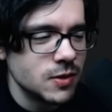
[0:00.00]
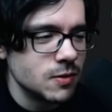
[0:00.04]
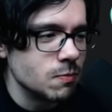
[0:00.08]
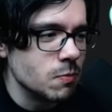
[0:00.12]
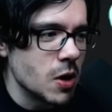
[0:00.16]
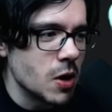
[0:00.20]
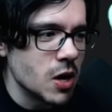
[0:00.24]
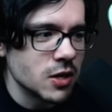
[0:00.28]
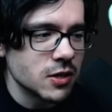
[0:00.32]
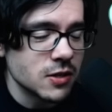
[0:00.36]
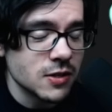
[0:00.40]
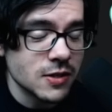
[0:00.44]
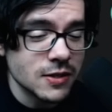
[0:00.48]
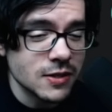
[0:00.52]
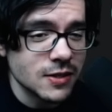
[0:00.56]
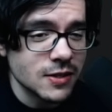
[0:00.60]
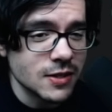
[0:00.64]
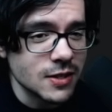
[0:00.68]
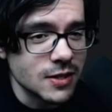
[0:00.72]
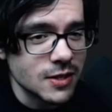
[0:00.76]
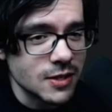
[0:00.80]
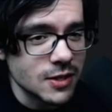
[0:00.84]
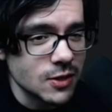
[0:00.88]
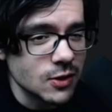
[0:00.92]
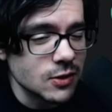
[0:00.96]
bosses
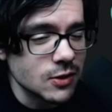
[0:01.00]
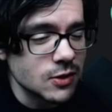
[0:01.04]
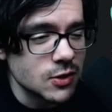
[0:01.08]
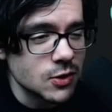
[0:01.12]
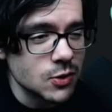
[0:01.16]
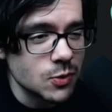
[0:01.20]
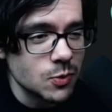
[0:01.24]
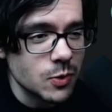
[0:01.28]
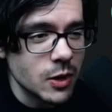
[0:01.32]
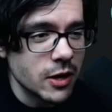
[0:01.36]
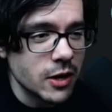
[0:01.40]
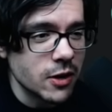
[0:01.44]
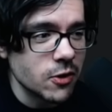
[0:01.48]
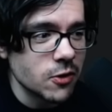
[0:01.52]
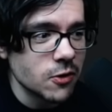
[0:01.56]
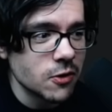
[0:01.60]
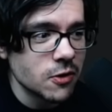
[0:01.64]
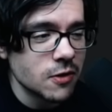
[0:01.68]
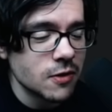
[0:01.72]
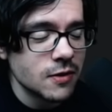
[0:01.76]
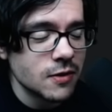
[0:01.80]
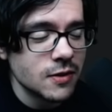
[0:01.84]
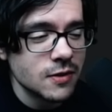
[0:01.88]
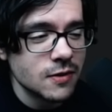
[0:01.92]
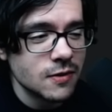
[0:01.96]
that deal 2
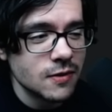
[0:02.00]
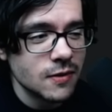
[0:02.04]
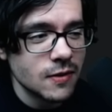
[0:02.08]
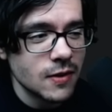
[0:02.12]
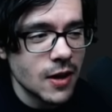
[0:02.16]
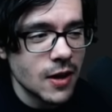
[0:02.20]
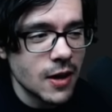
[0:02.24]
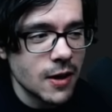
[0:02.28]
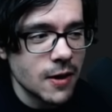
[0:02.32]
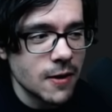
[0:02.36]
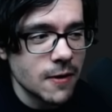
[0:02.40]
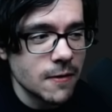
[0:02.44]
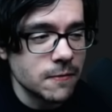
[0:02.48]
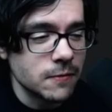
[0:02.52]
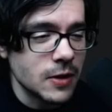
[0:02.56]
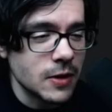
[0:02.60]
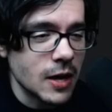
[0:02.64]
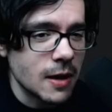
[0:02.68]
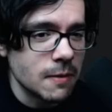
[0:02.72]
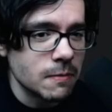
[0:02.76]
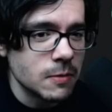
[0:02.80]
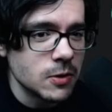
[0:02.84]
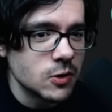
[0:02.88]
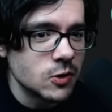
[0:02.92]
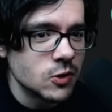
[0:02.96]
health of
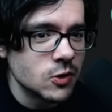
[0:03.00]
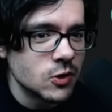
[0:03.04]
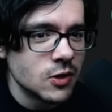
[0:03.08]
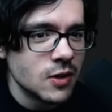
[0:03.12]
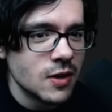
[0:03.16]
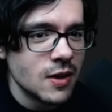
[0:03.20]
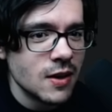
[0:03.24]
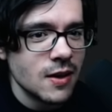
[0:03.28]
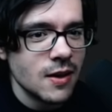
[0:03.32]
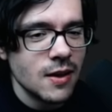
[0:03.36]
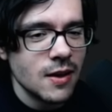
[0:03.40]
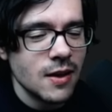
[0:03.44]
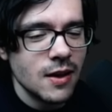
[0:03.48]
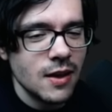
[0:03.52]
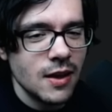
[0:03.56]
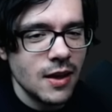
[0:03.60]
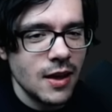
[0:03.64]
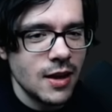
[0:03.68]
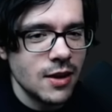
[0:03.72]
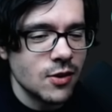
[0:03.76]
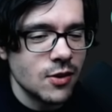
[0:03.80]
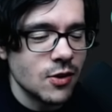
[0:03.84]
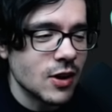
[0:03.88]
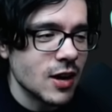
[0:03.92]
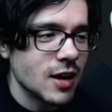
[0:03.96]
damage
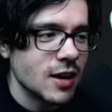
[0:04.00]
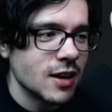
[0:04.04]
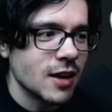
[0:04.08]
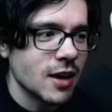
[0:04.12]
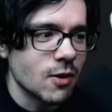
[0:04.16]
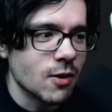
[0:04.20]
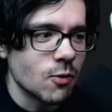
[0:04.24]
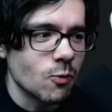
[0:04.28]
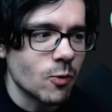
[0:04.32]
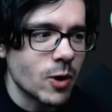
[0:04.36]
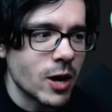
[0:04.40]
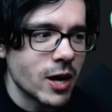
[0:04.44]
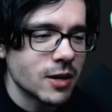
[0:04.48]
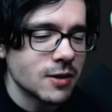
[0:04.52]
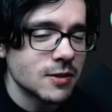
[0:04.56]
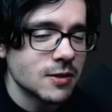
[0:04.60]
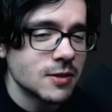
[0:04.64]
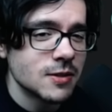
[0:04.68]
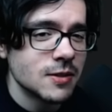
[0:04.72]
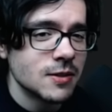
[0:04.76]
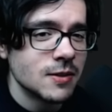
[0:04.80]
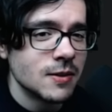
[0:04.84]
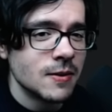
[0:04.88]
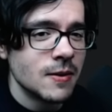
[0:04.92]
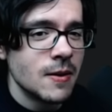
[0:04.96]
and you kind of get wrecked.
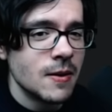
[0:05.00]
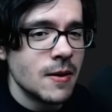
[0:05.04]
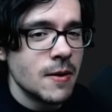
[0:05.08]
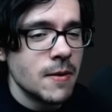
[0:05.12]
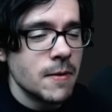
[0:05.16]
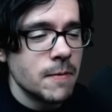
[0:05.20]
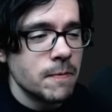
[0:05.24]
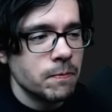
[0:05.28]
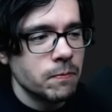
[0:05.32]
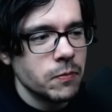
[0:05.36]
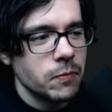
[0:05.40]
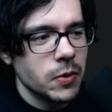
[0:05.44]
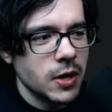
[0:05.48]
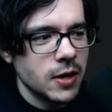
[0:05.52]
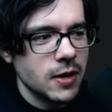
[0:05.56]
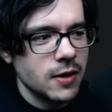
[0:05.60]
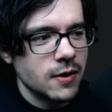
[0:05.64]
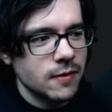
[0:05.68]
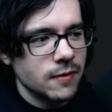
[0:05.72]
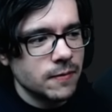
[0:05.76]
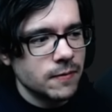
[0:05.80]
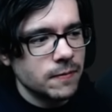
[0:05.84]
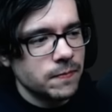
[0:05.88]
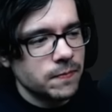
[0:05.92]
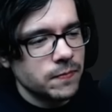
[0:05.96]
But
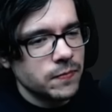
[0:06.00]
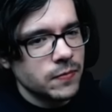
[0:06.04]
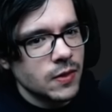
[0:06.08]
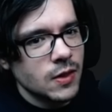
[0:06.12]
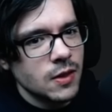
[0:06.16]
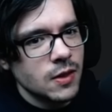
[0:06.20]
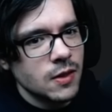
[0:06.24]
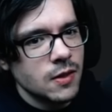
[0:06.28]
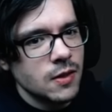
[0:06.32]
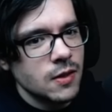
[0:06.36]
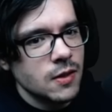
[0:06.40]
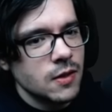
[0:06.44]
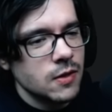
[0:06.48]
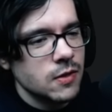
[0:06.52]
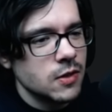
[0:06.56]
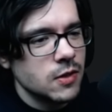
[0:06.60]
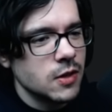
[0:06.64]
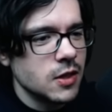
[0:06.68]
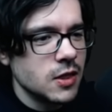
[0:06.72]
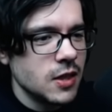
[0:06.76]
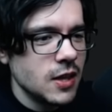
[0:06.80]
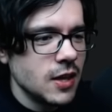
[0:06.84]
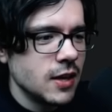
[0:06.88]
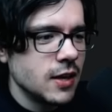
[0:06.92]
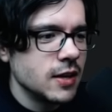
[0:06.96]
the
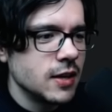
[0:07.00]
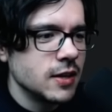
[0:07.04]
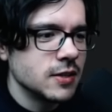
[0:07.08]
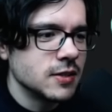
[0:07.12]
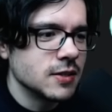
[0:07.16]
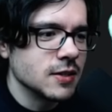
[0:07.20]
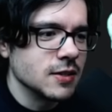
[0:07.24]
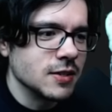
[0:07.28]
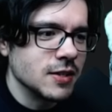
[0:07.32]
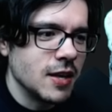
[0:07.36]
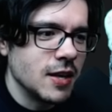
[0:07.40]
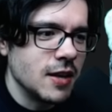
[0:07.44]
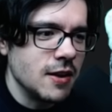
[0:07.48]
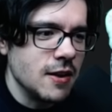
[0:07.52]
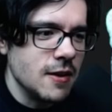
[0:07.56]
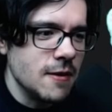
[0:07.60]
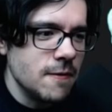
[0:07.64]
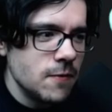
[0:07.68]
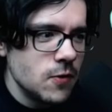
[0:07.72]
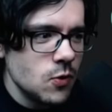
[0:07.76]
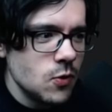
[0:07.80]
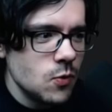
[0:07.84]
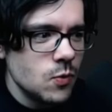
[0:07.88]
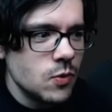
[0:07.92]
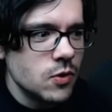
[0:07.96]
thing is that
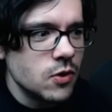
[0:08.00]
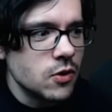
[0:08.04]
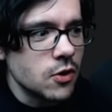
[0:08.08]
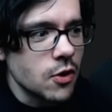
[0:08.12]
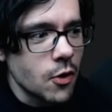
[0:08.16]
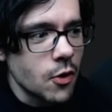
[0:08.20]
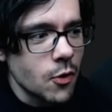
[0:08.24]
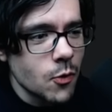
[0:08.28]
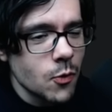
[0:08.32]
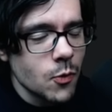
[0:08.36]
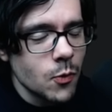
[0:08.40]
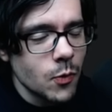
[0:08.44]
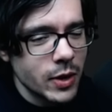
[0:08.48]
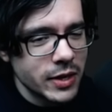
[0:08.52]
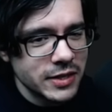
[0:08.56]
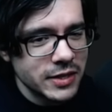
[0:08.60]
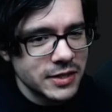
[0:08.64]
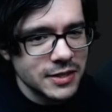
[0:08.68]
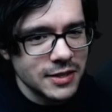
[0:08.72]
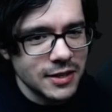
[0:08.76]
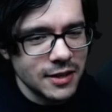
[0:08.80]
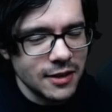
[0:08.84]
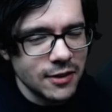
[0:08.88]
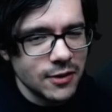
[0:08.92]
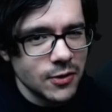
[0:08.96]
if you know when
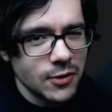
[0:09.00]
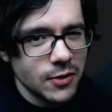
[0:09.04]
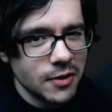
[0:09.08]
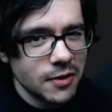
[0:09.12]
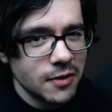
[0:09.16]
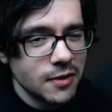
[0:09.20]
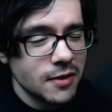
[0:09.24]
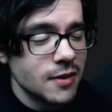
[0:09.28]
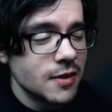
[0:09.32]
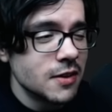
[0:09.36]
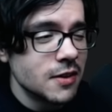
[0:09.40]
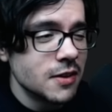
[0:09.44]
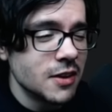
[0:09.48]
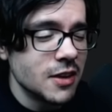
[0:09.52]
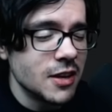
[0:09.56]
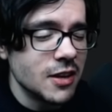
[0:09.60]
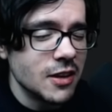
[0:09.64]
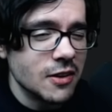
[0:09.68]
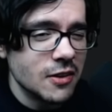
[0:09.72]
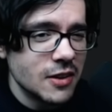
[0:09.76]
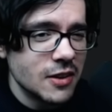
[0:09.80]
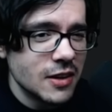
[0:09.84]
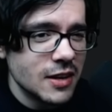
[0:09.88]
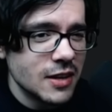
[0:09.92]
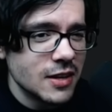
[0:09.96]
to heal,
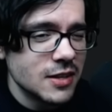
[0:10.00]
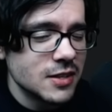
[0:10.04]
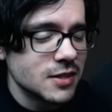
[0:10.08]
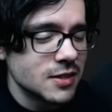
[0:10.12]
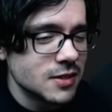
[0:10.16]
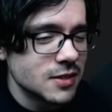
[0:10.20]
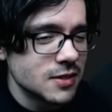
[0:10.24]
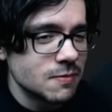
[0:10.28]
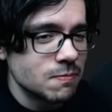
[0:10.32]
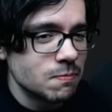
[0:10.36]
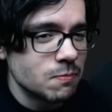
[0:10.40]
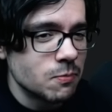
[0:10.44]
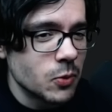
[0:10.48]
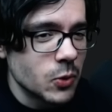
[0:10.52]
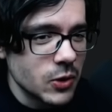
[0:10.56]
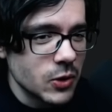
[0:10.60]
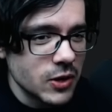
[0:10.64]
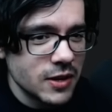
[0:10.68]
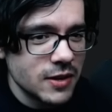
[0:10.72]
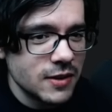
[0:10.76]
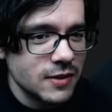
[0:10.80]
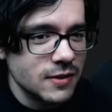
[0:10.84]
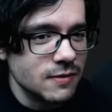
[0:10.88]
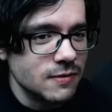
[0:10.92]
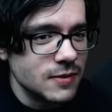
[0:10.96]
healing is
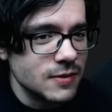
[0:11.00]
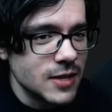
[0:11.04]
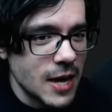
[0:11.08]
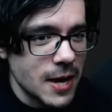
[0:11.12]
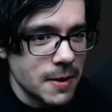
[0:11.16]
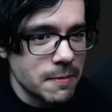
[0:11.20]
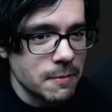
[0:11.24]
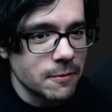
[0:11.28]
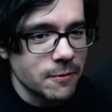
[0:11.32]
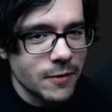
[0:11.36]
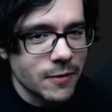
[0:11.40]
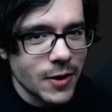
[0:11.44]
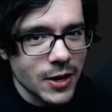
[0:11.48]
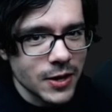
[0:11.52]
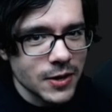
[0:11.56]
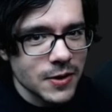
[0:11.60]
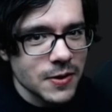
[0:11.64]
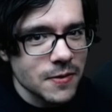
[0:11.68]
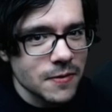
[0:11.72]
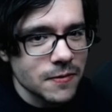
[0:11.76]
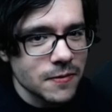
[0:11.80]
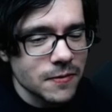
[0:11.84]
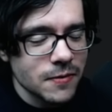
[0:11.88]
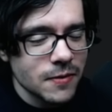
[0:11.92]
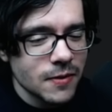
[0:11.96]
pretty damn
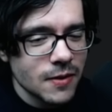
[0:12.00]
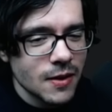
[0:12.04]
effective.